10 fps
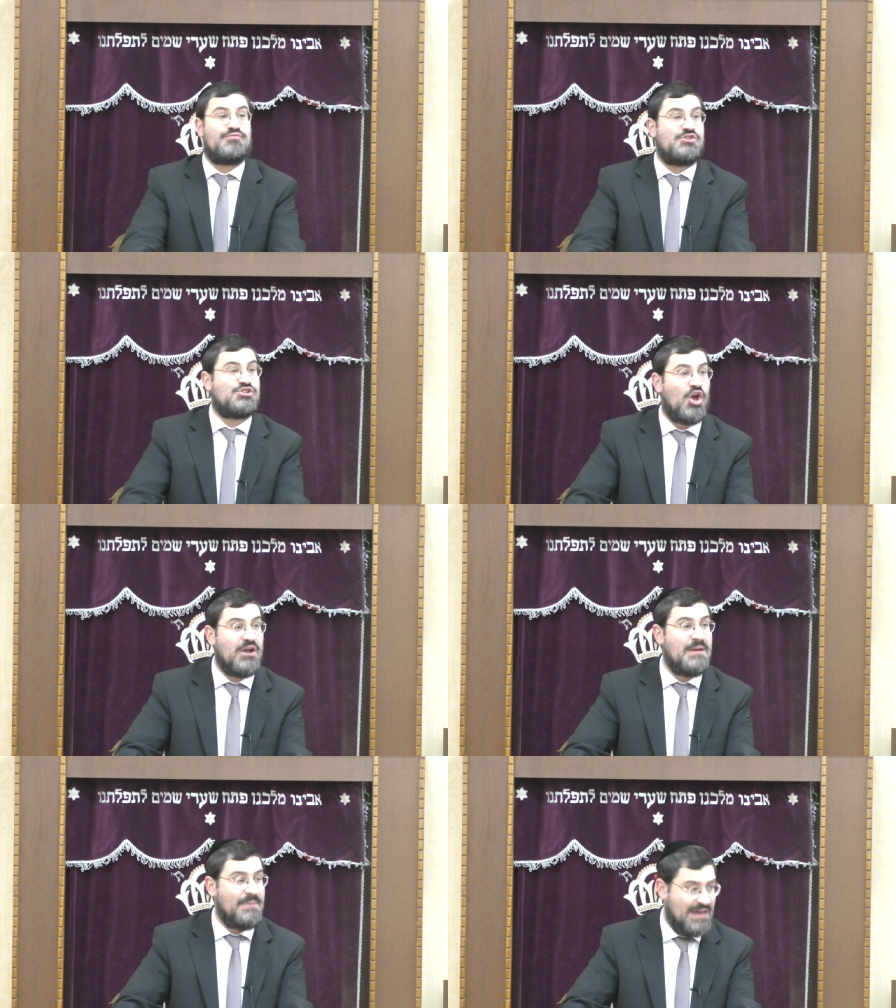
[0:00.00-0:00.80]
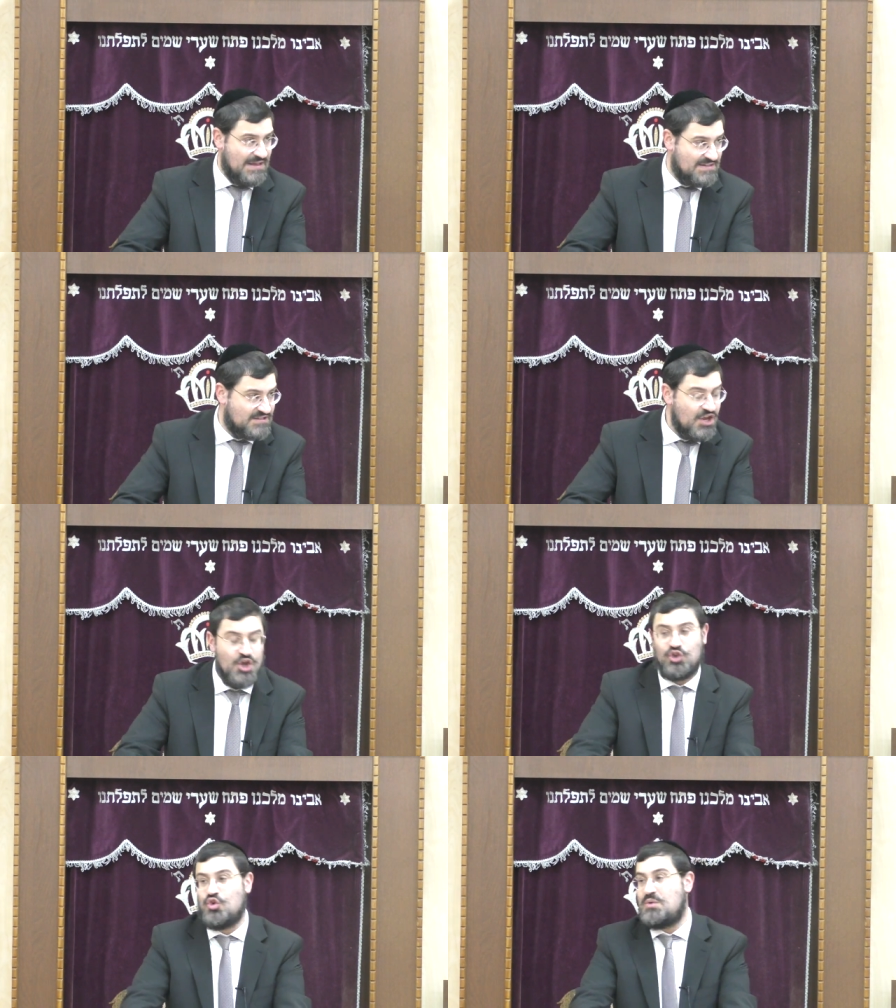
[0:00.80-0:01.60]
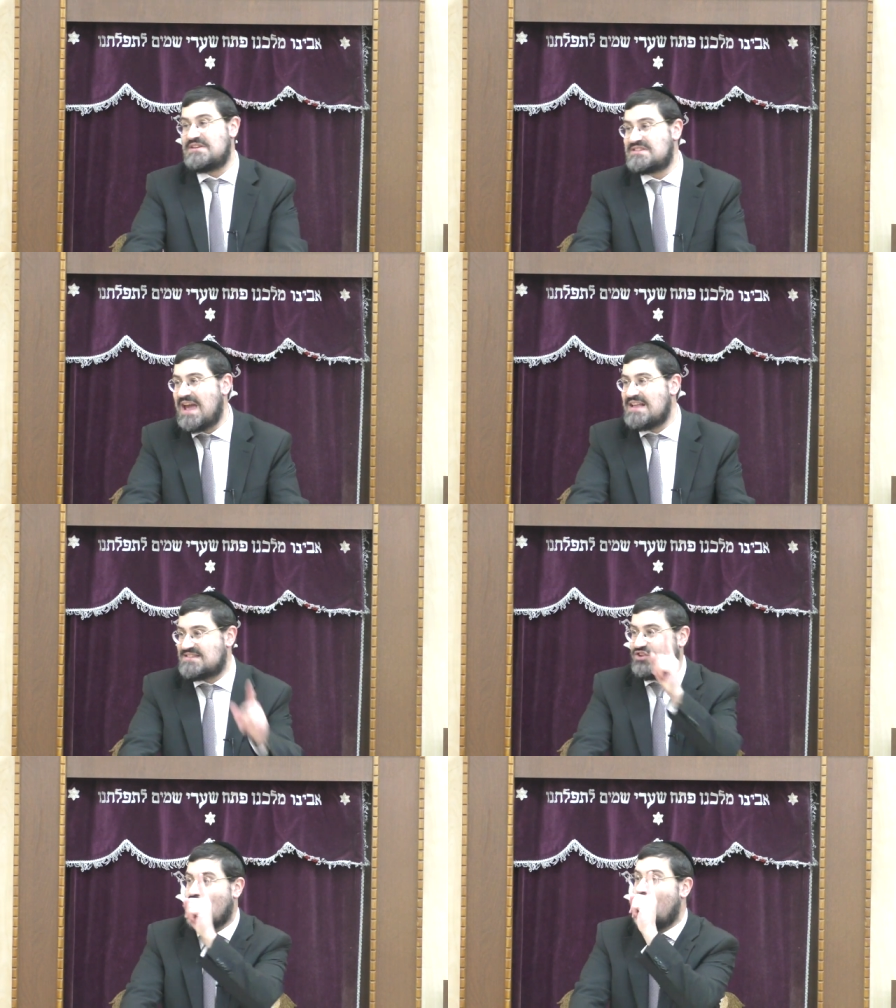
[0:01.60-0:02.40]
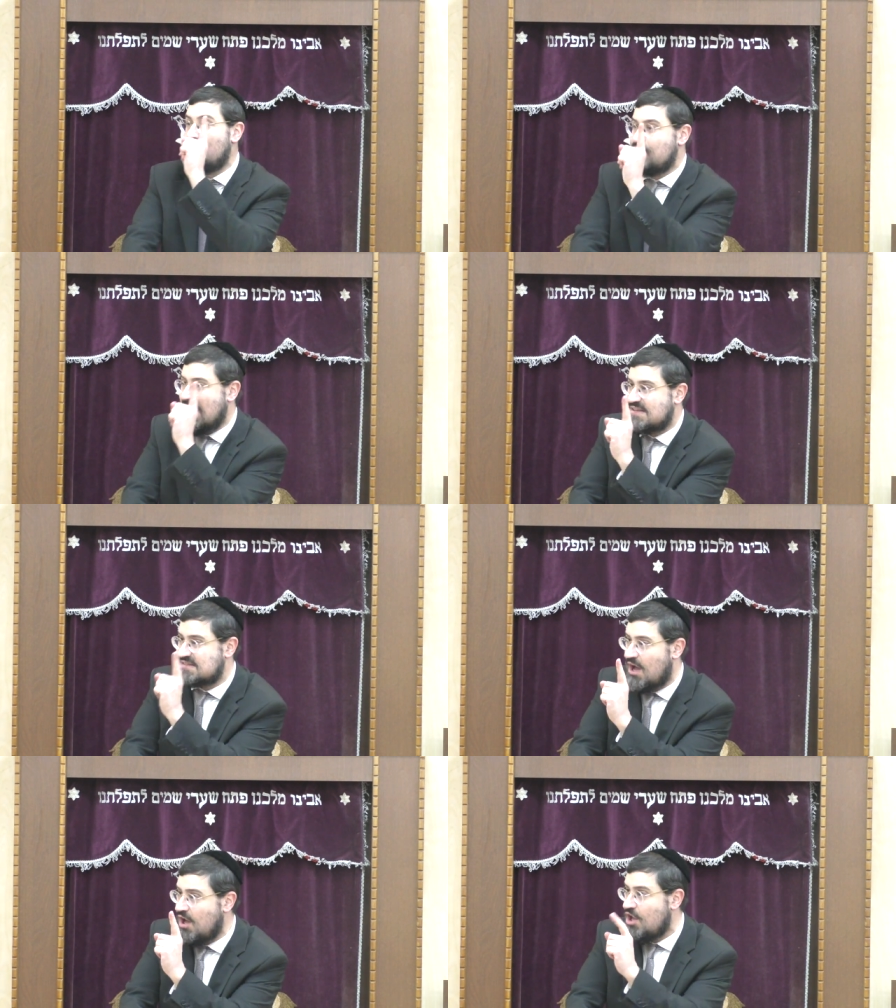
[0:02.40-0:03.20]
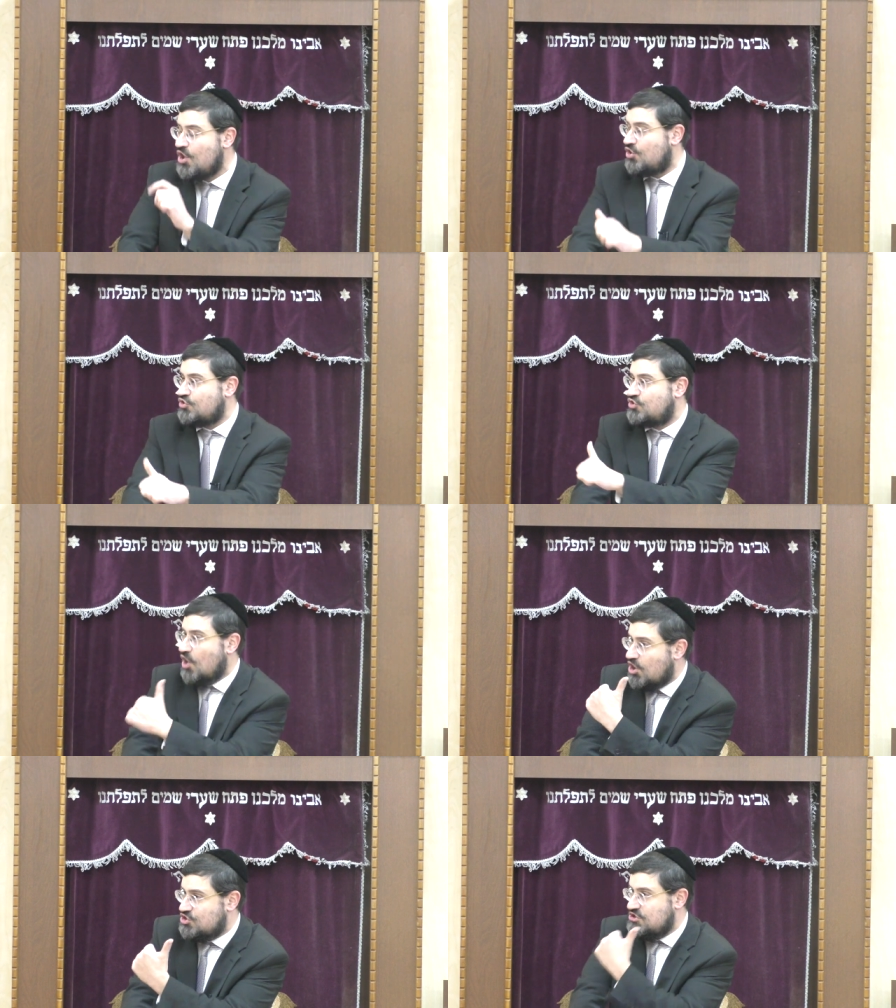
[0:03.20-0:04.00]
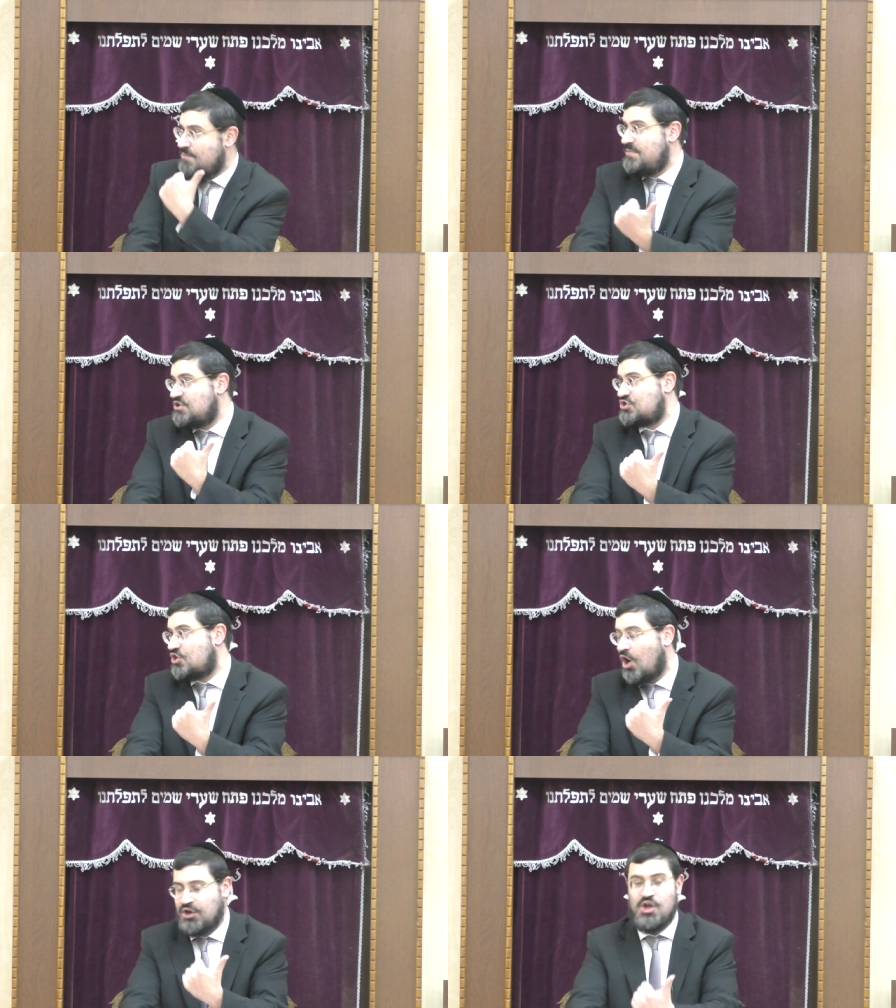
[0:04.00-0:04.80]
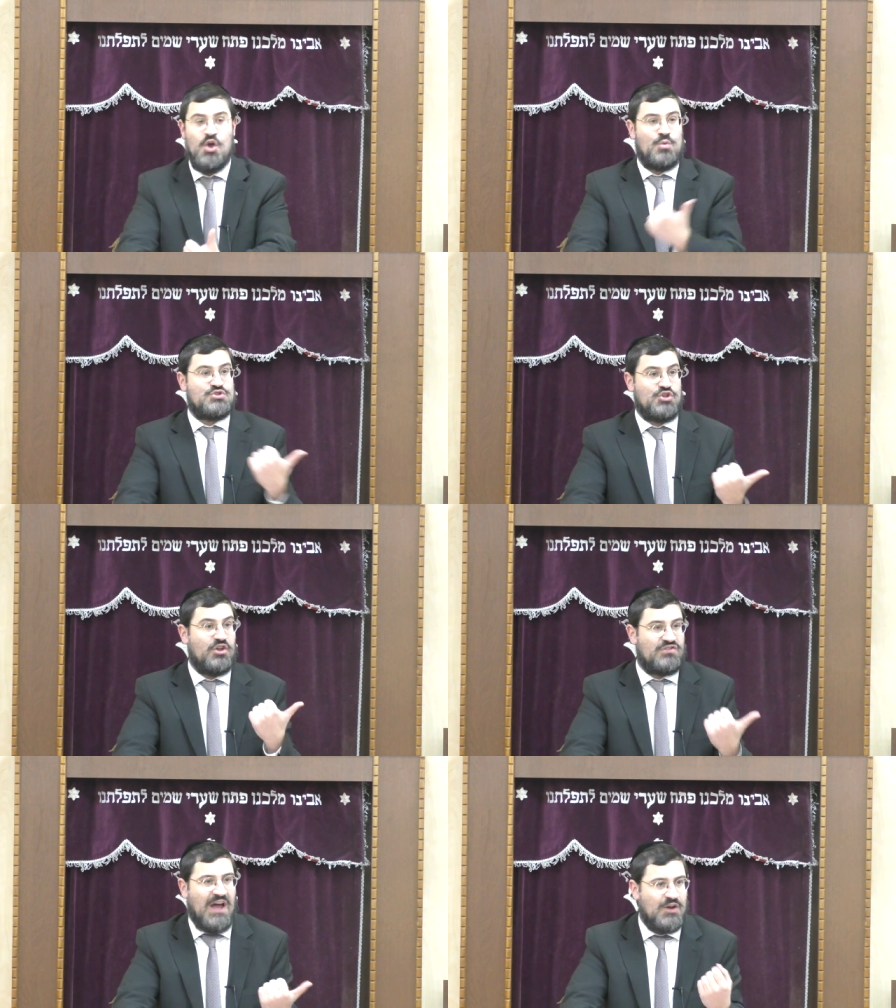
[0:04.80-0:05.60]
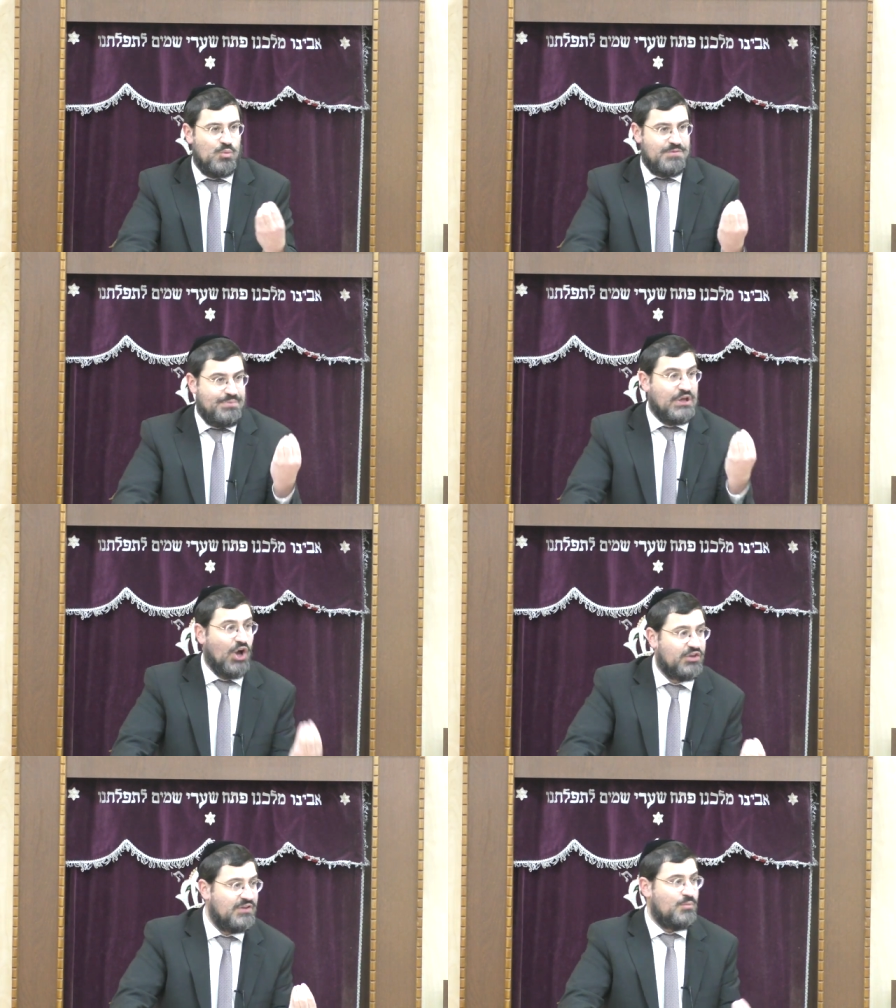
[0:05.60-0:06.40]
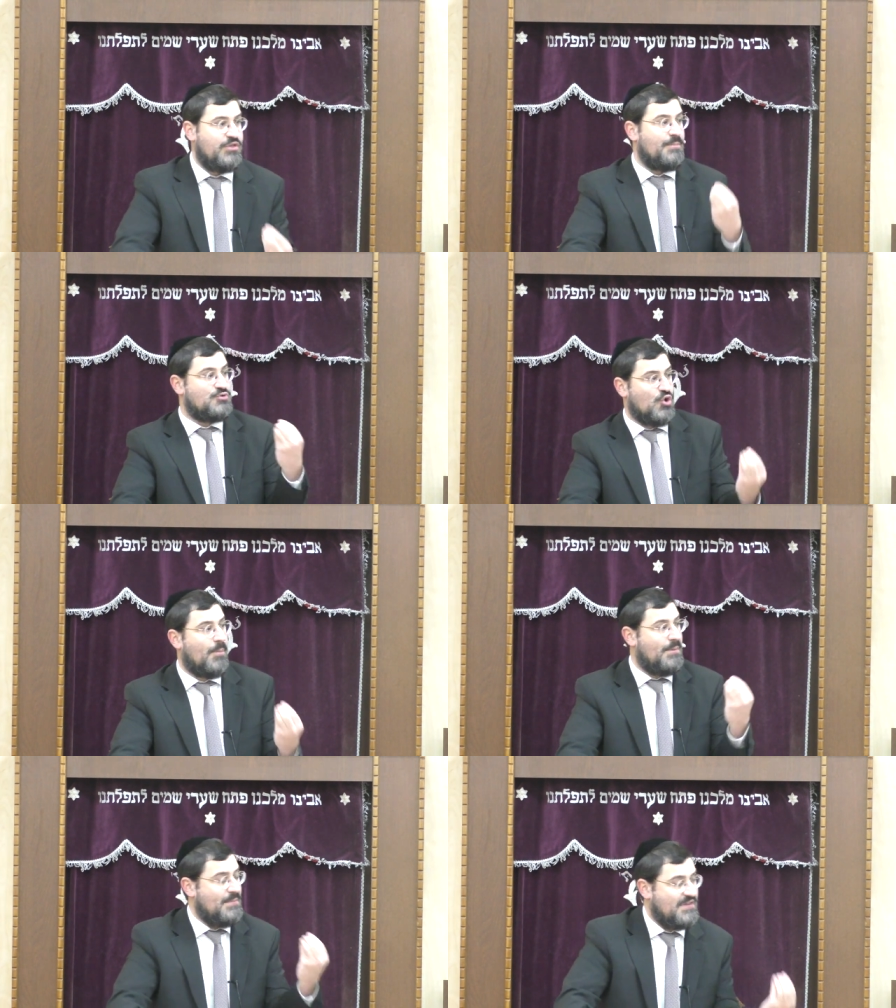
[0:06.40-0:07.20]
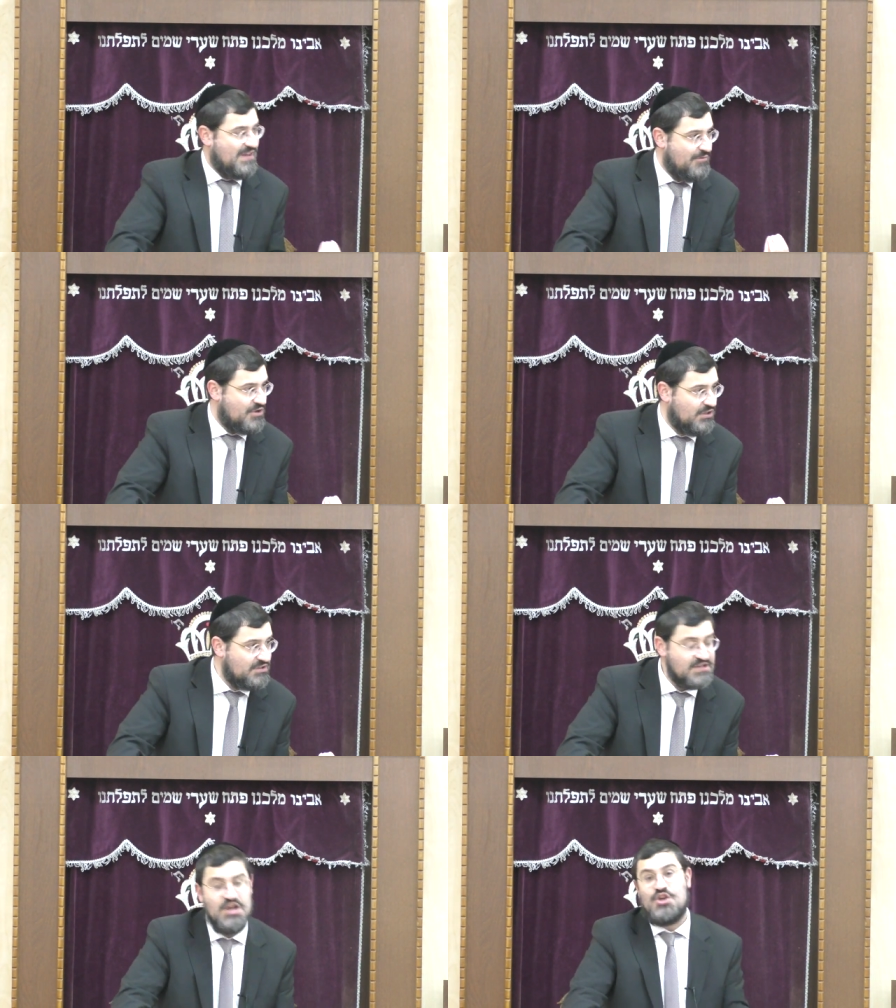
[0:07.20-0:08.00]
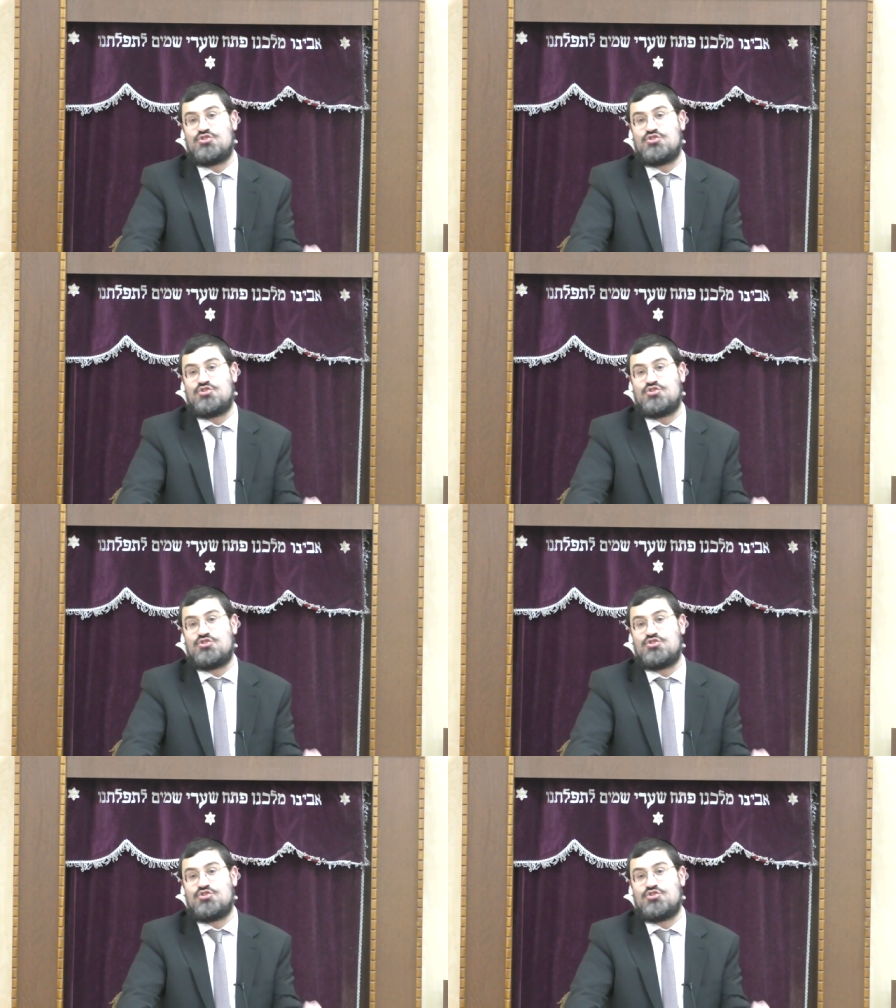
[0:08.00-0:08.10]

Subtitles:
the Rishonim is, do we say it's a da'oraisa? Because dosh in the Mishkan was not done with begodim, with absorbent materials.